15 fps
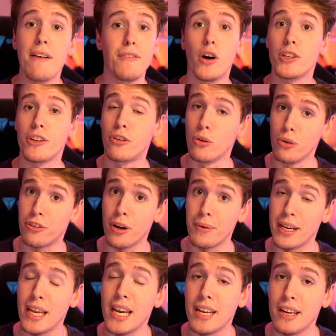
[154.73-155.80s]
all the tools that
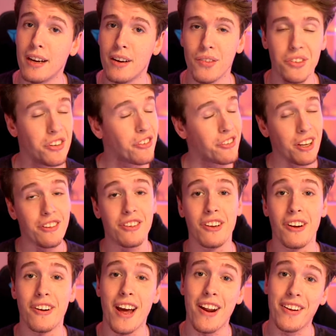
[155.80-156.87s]
we need, we just need to
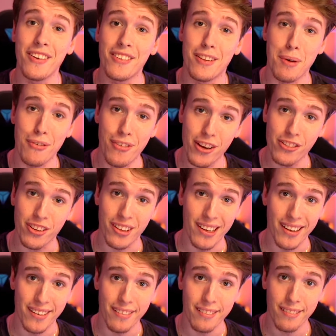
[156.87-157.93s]
learn how to use them
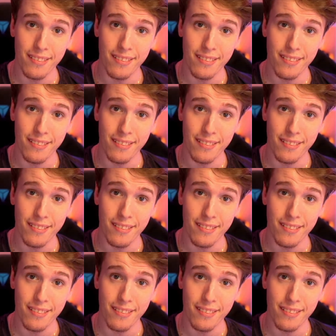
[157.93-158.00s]
efficiently. The